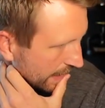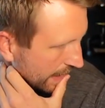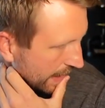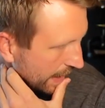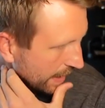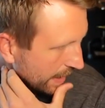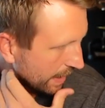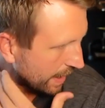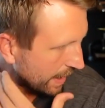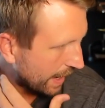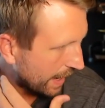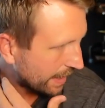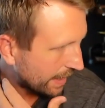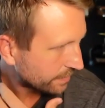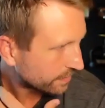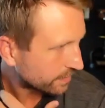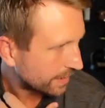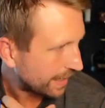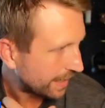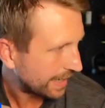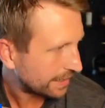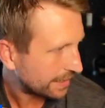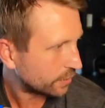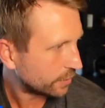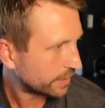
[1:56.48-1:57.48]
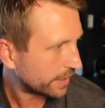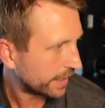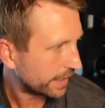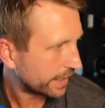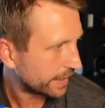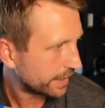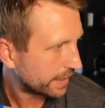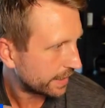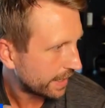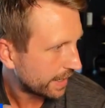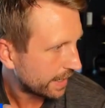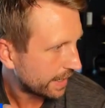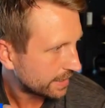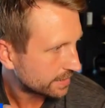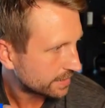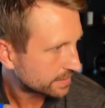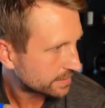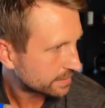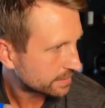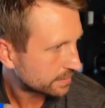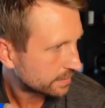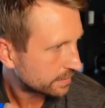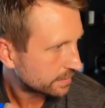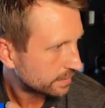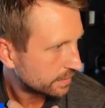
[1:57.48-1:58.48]
I look at it
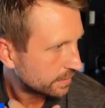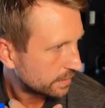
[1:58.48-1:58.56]
as